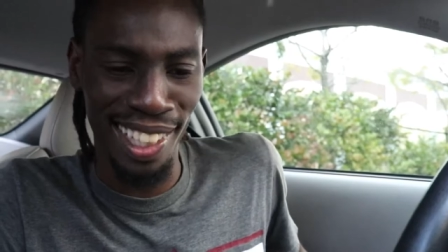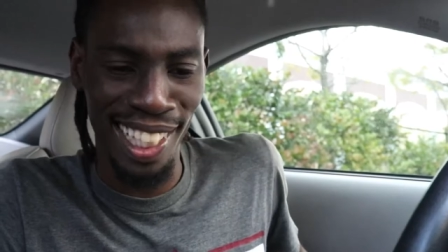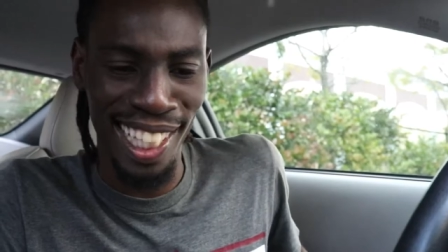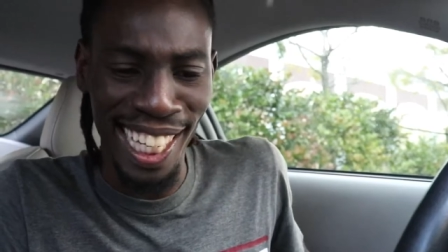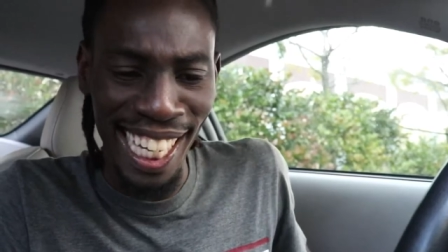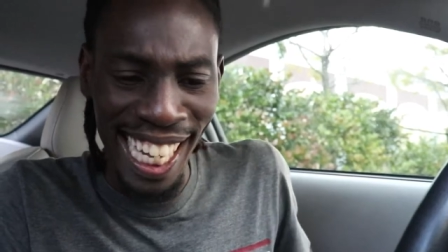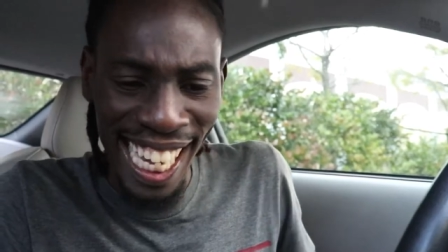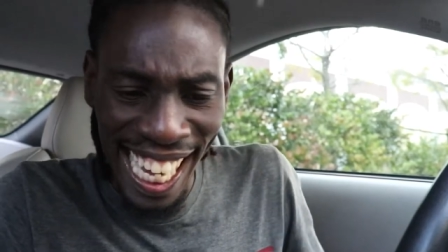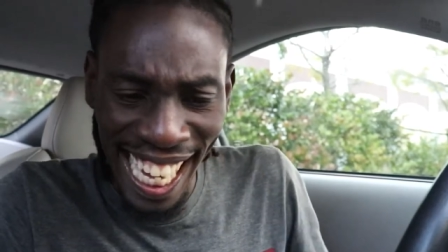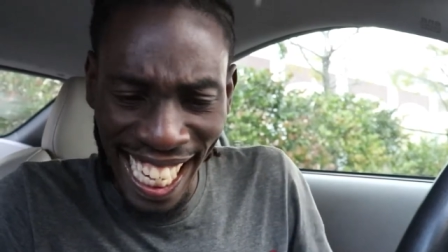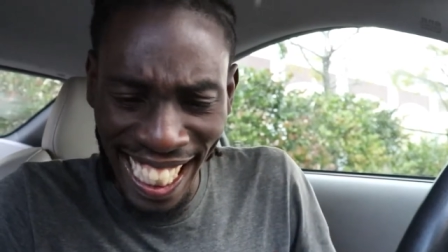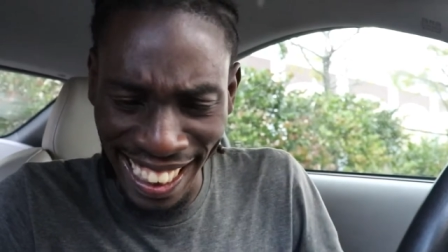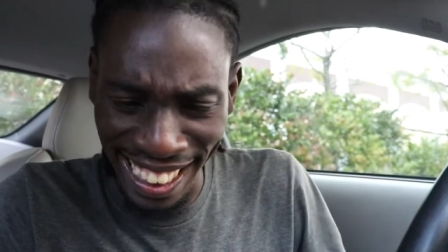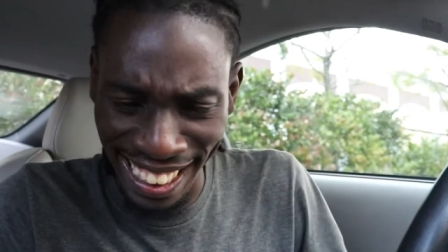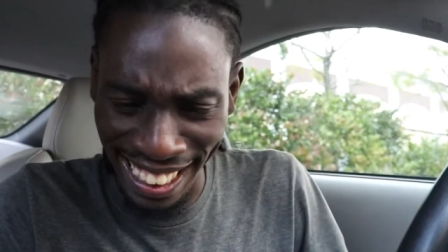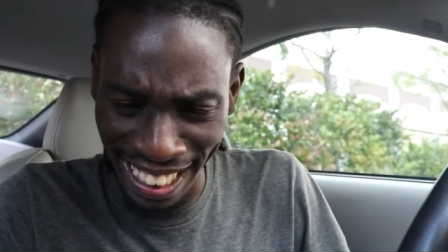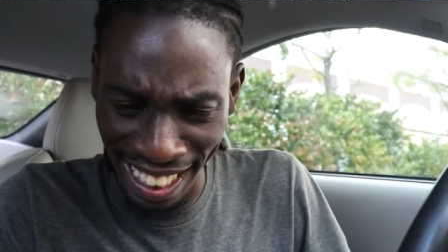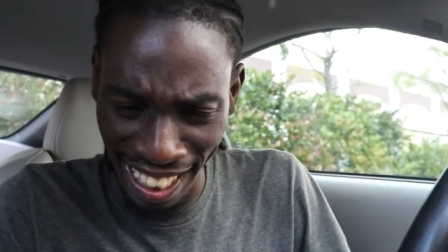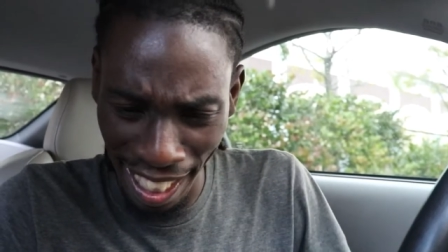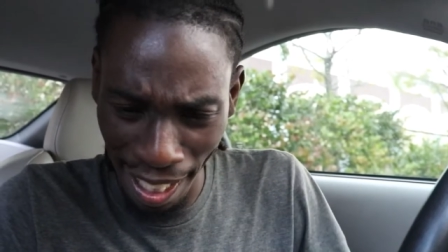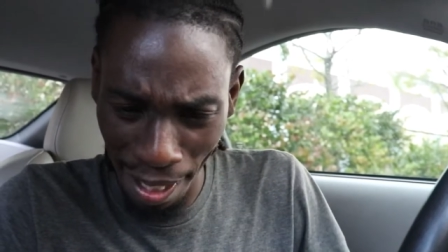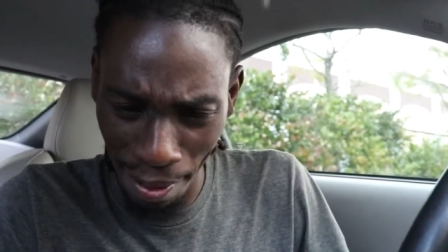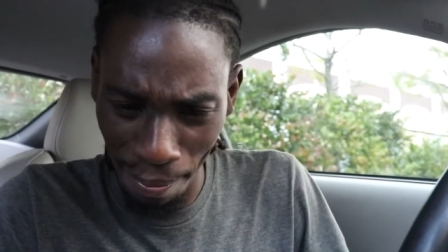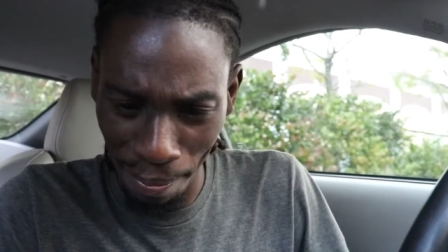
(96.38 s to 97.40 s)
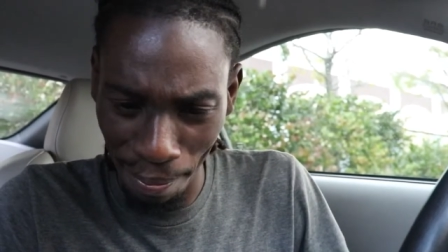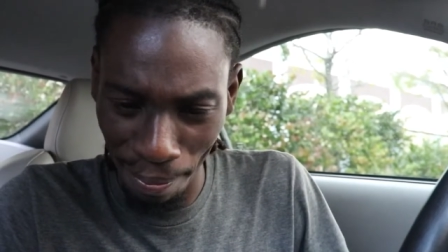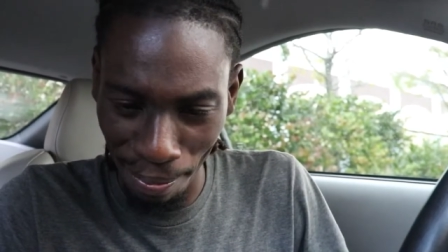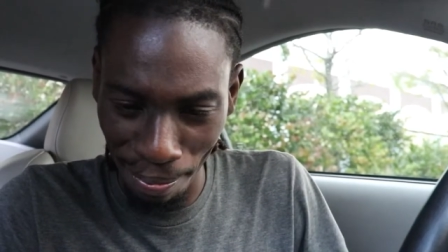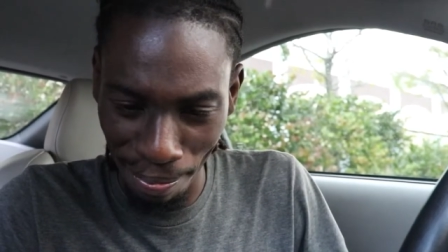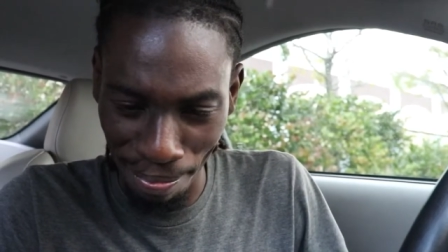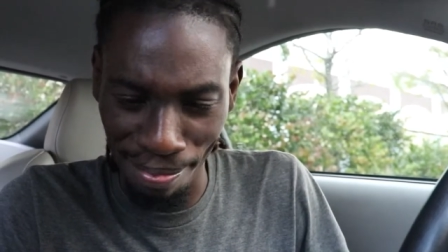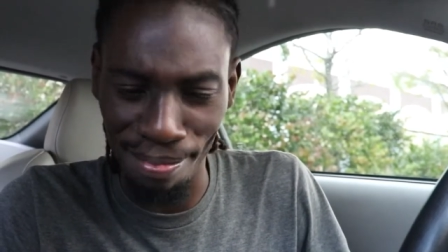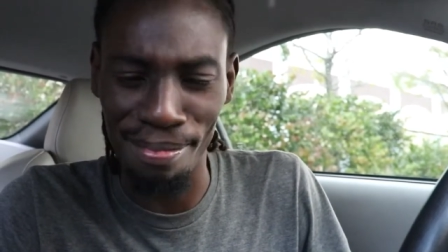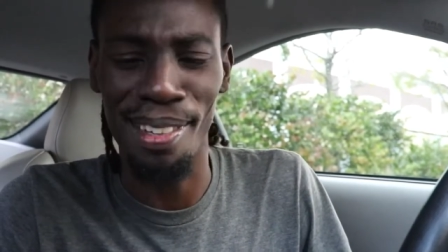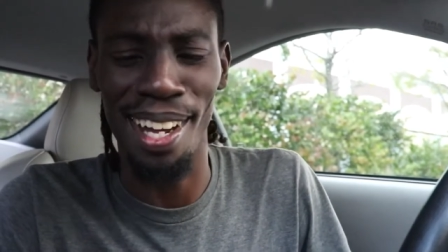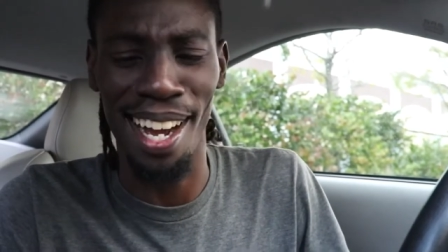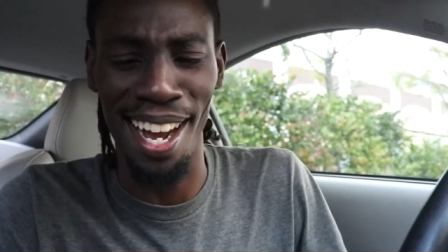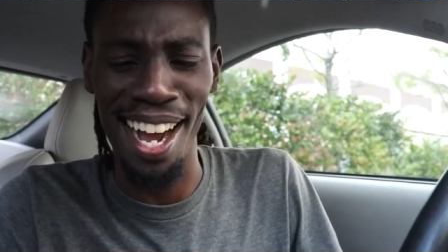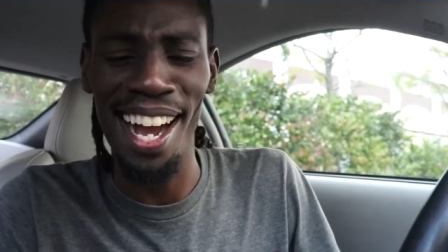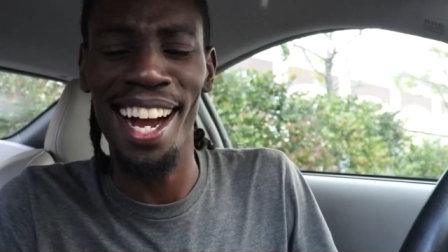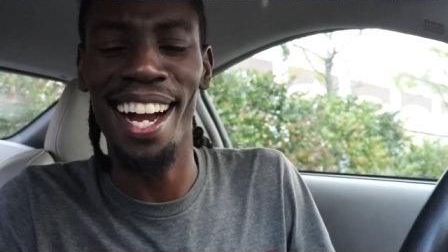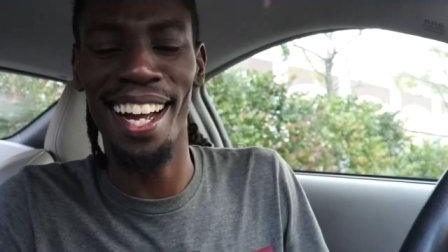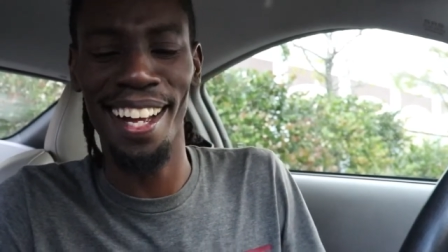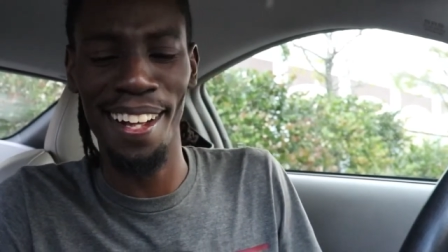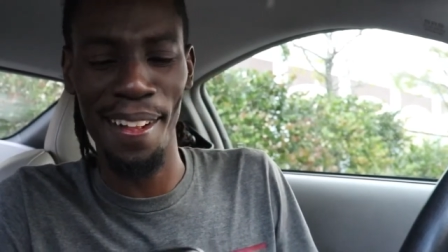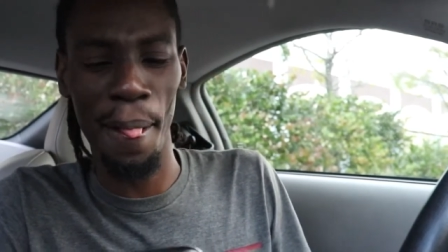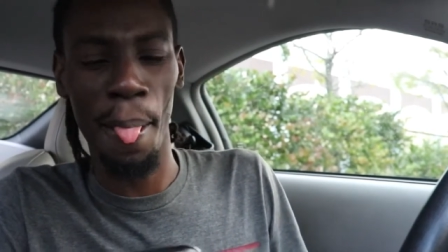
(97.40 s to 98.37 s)
He ain't tip?
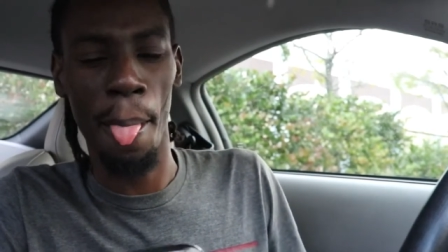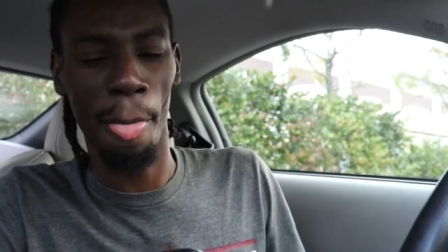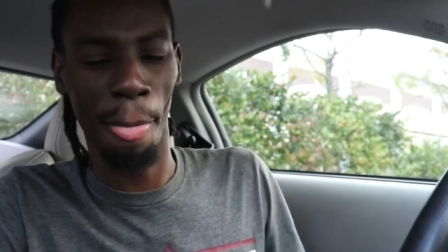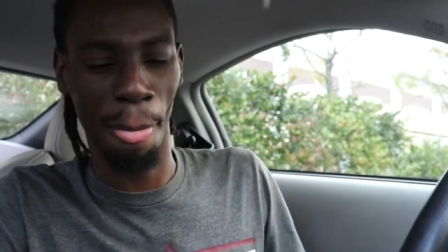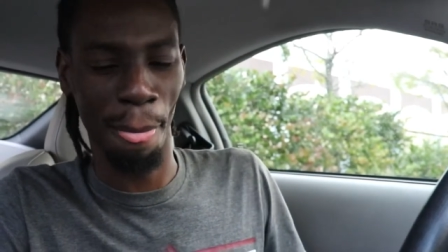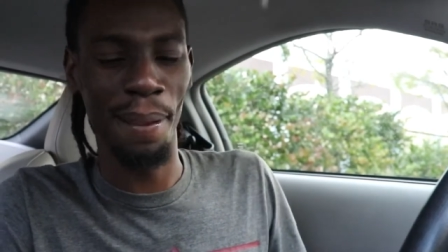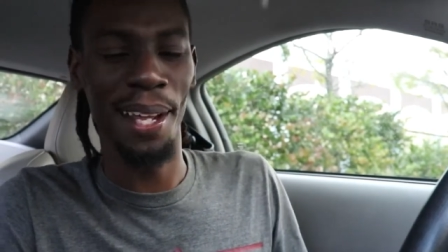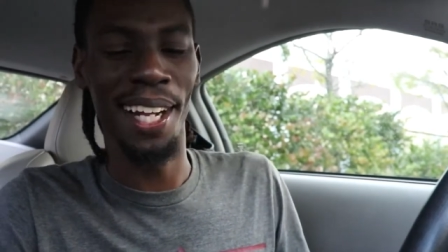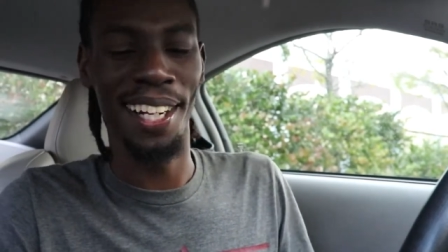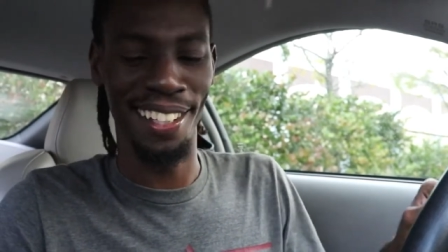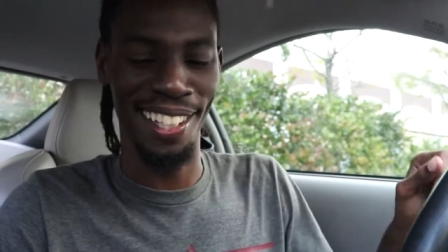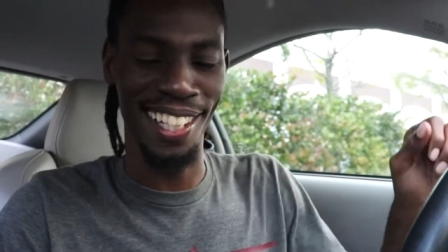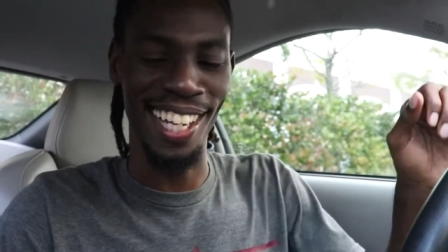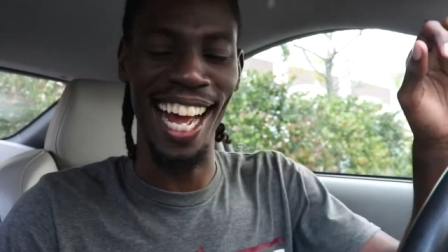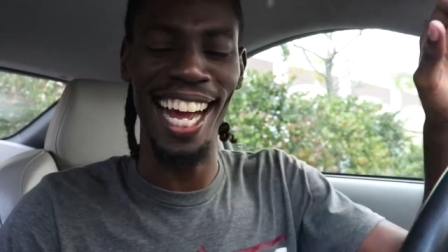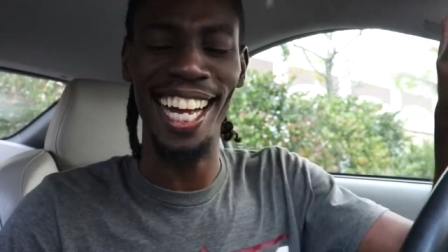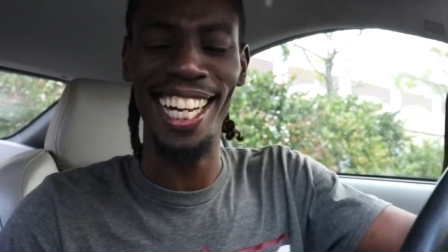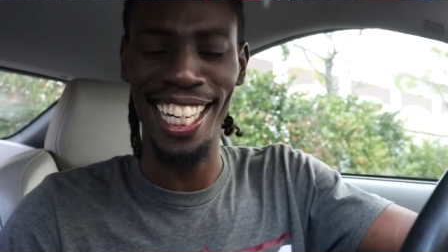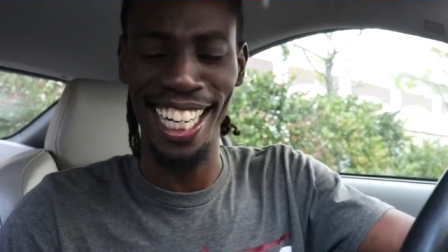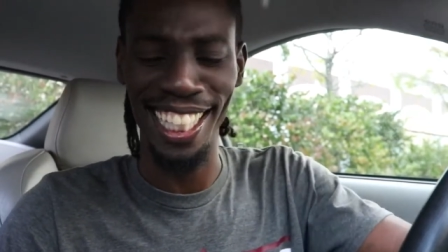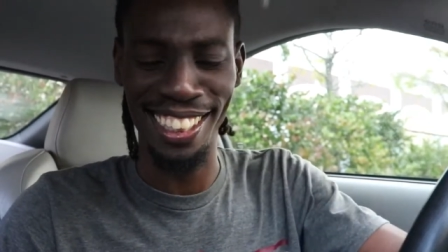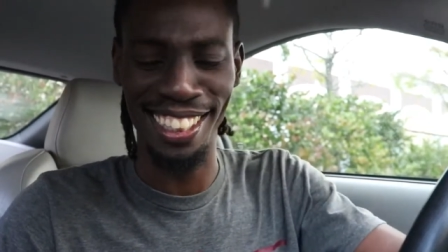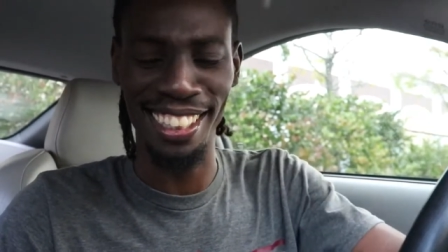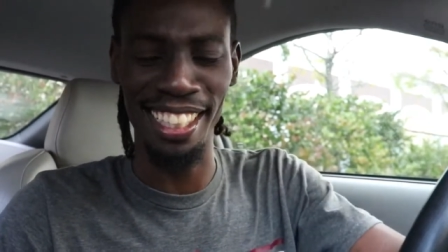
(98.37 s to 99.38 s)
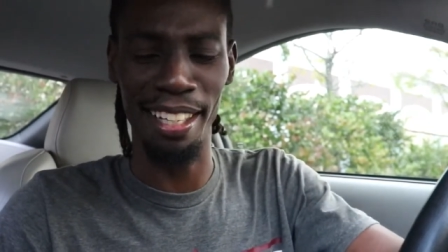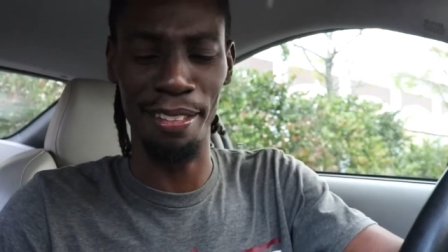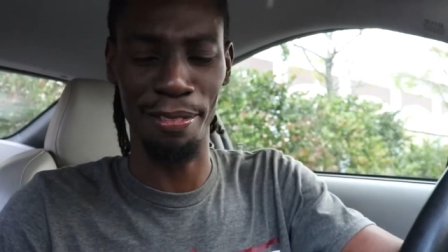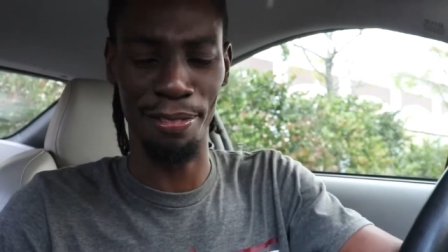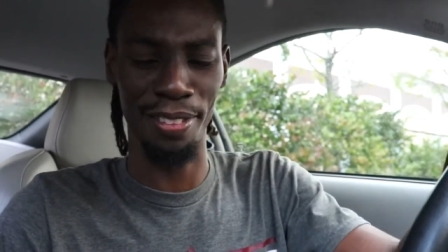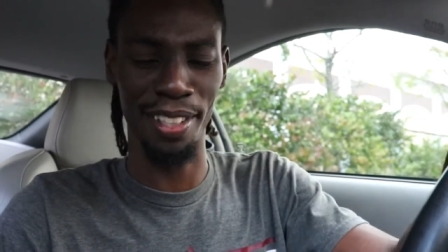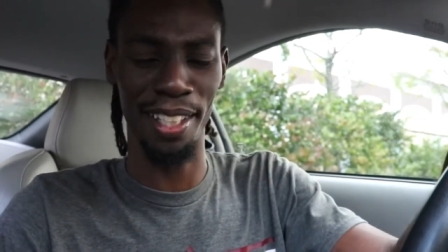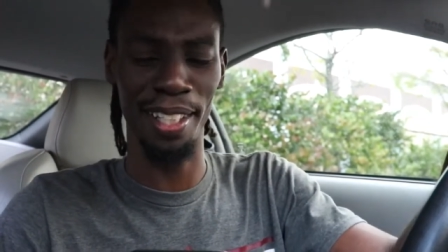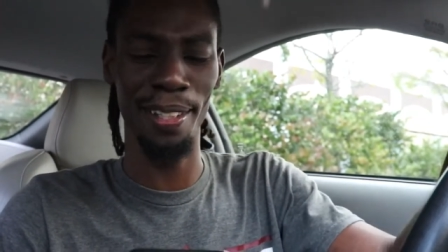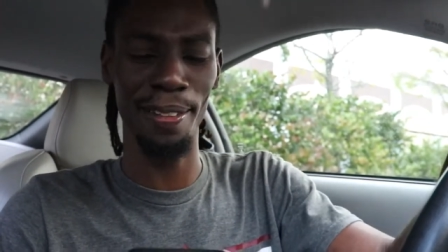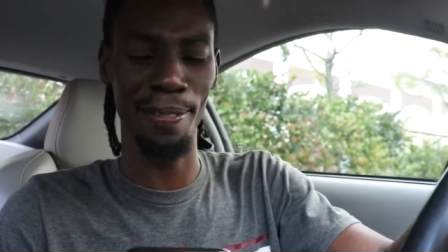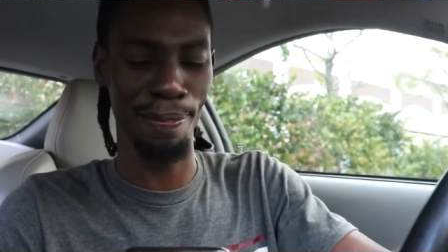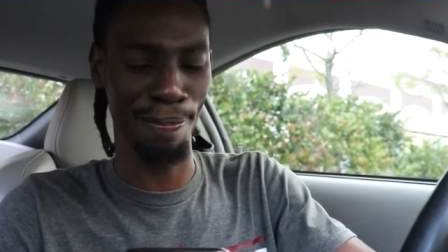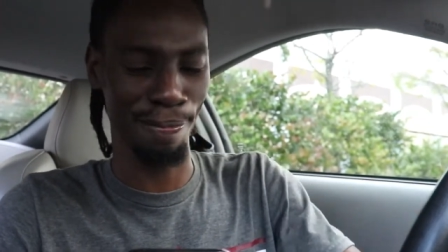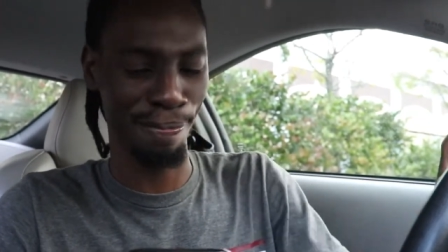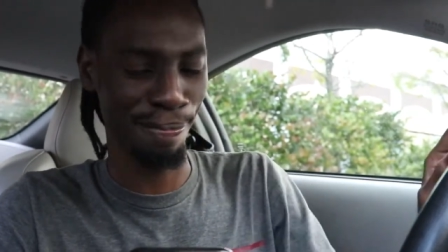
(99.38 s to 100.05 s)
Alright. I got something for him.